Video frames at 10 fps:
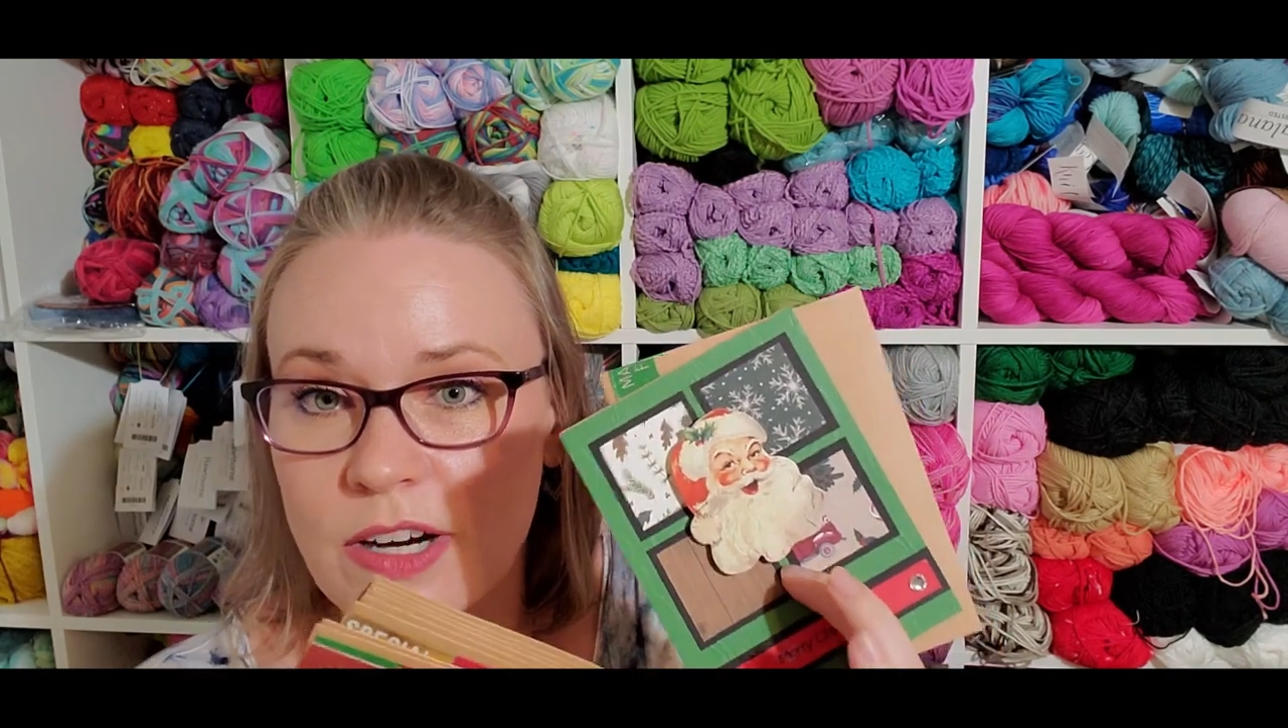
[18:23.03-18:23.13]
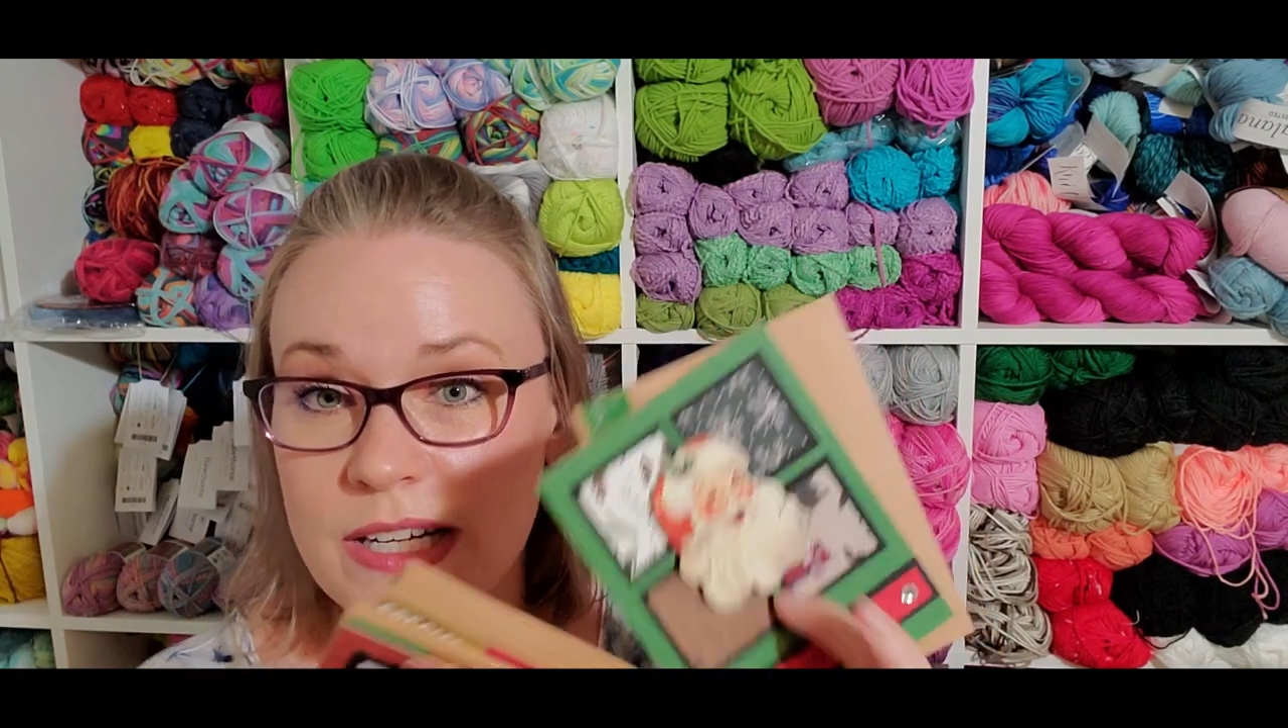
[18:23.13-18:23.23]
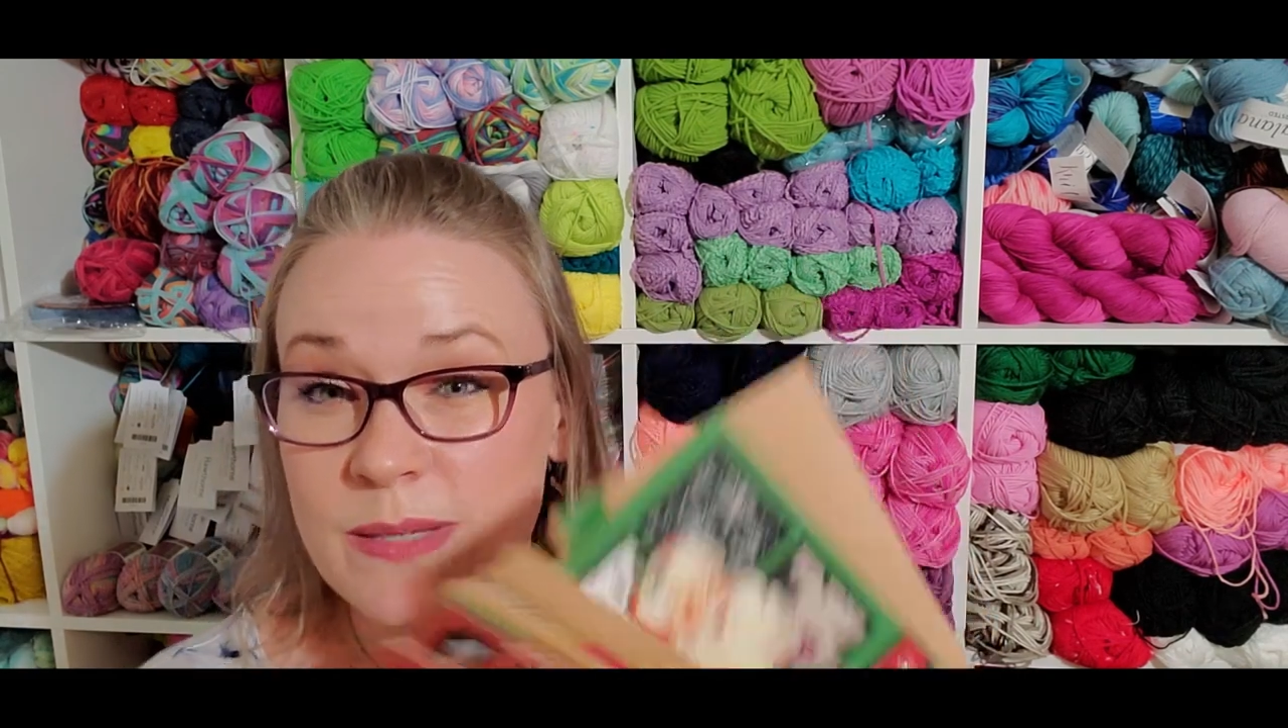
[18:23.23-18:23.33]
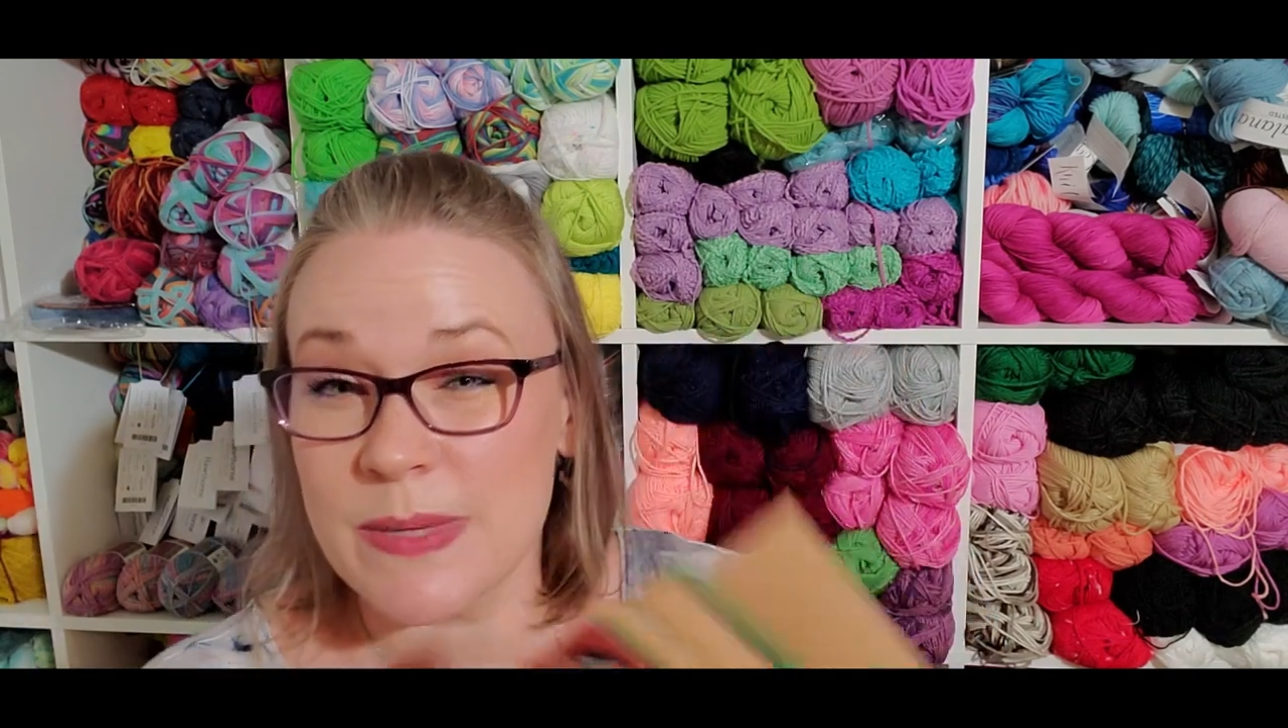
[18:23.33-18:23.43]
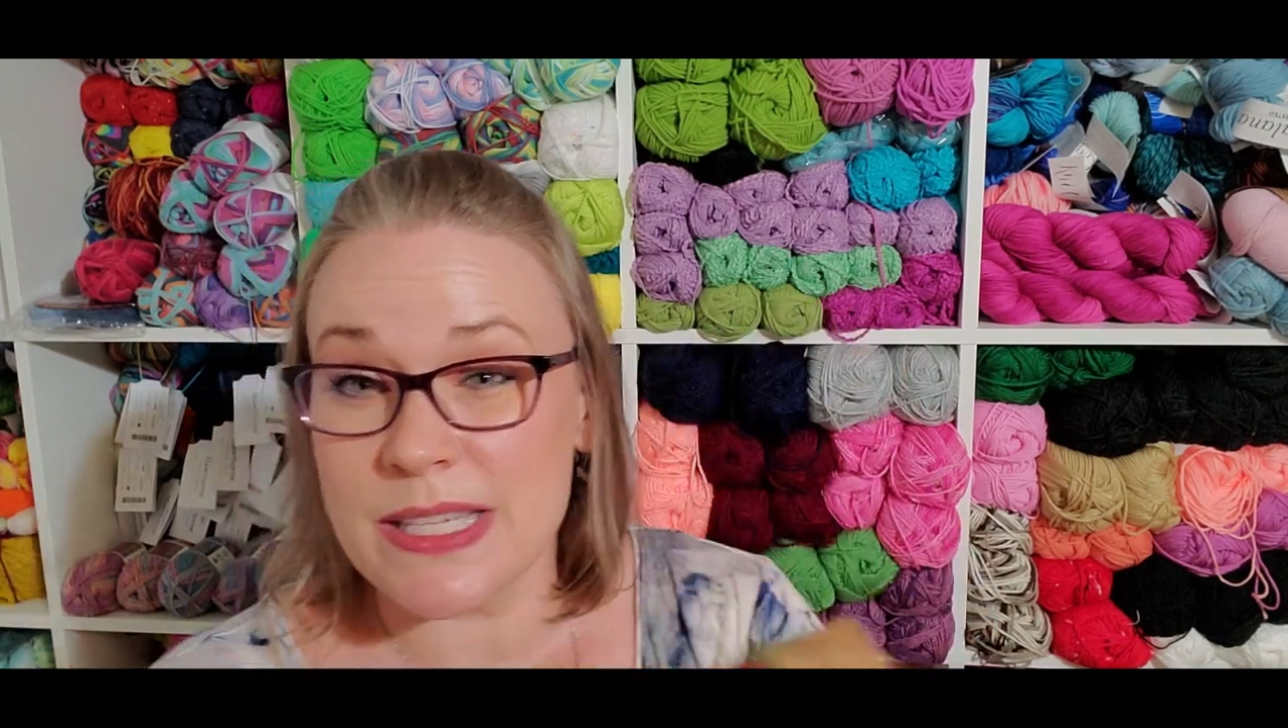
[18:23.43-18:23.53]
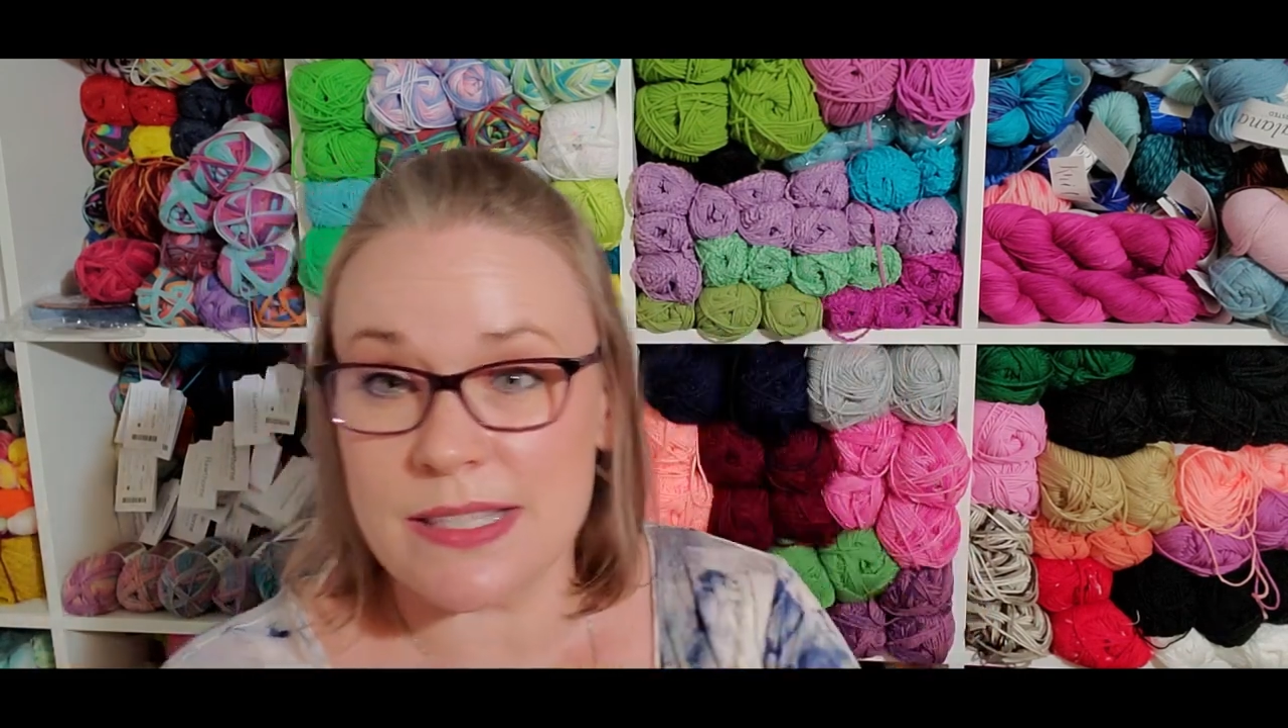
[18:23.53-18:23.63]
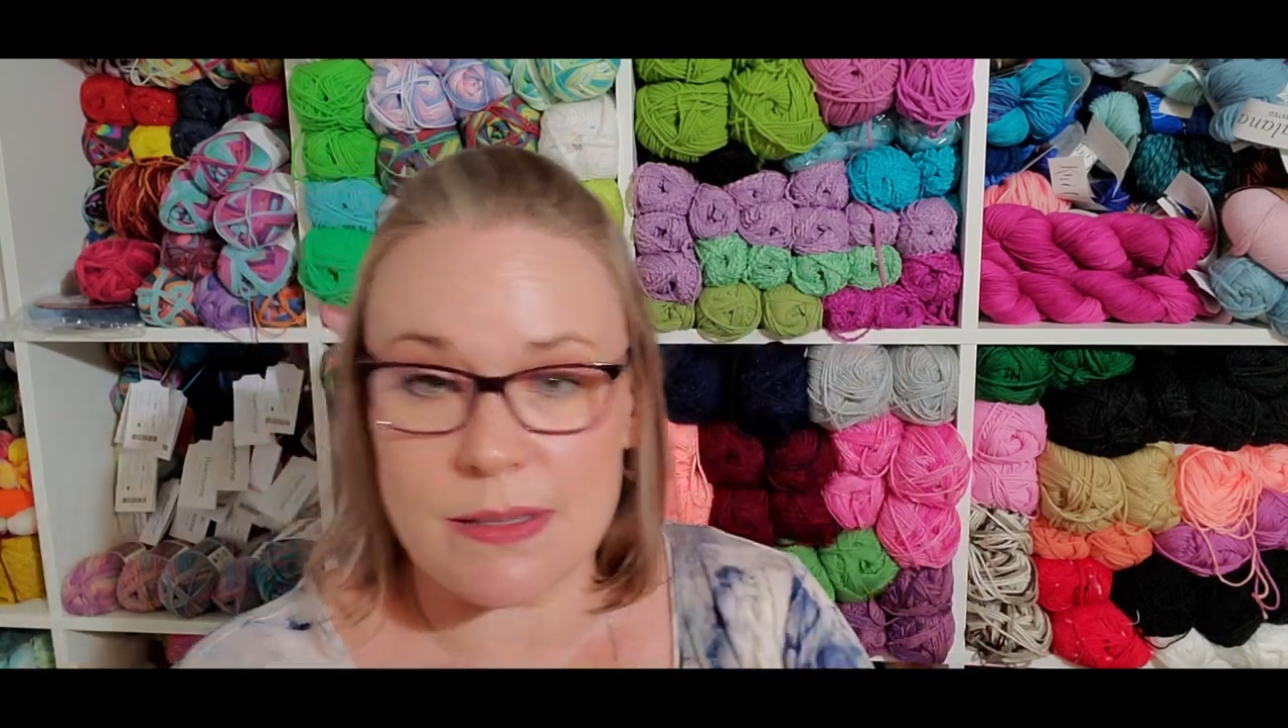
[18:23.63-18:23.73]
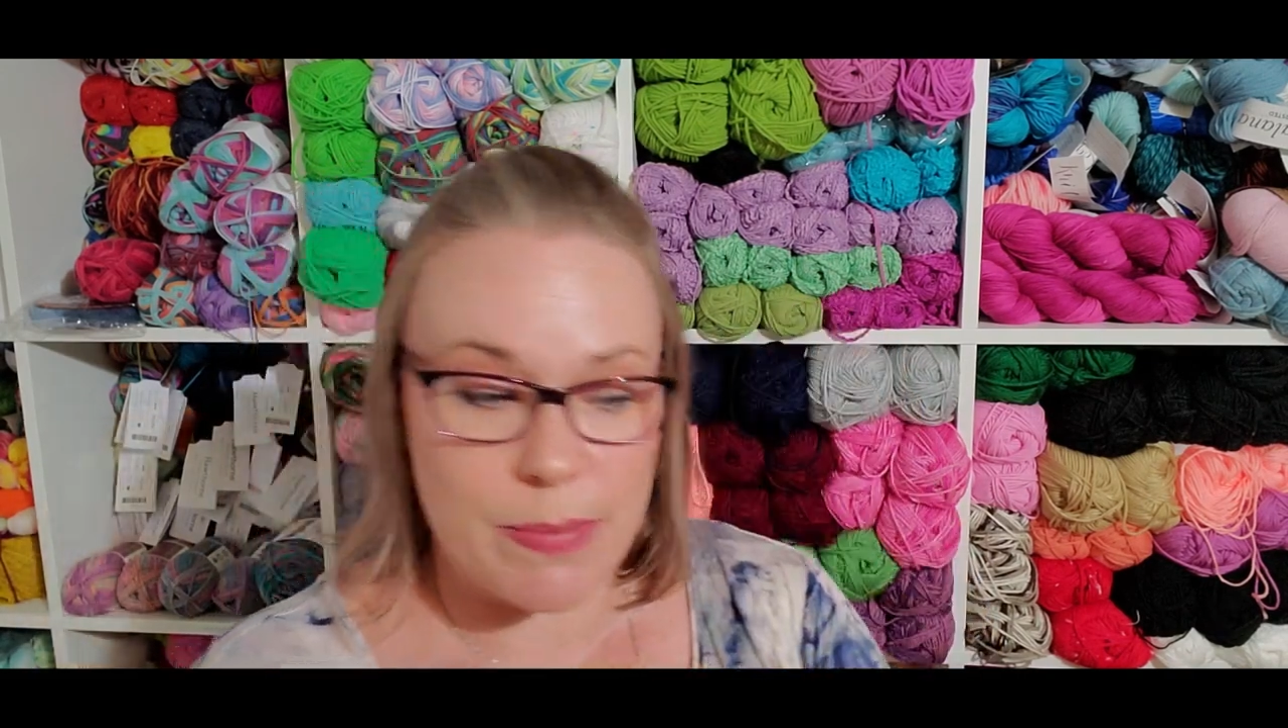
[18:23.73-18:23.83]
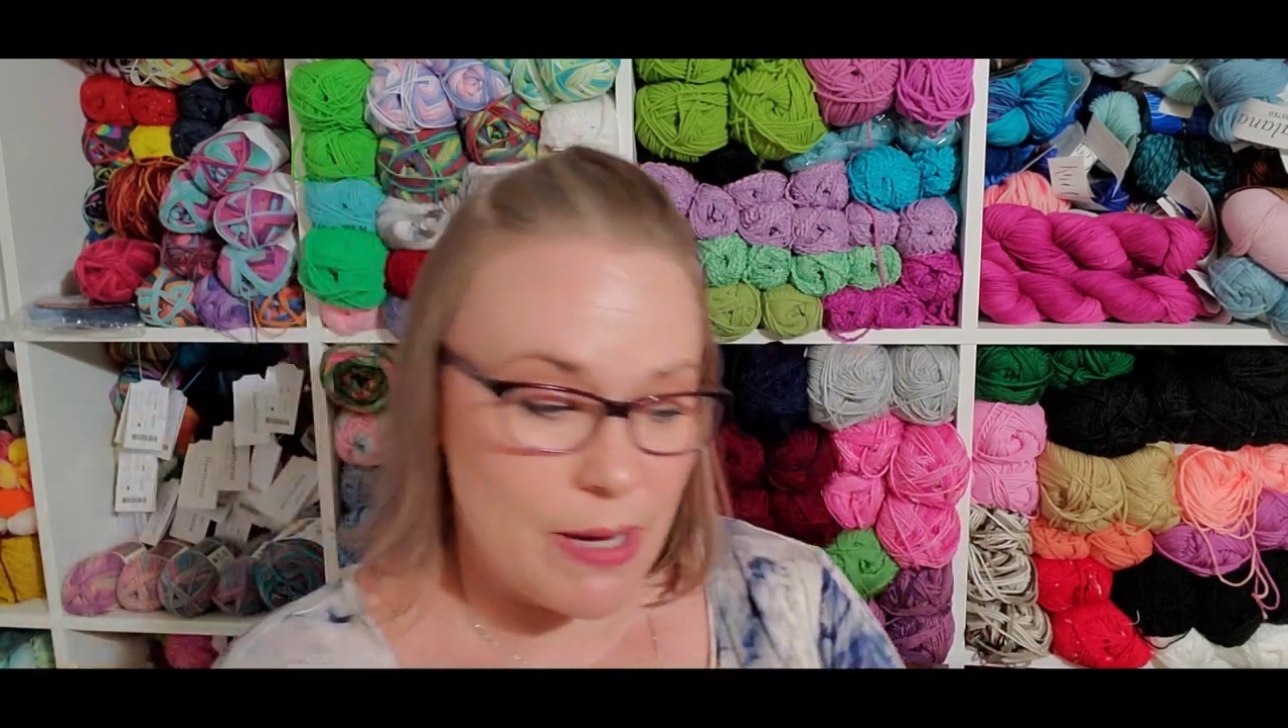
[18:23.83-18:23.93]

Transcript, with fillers: Christmas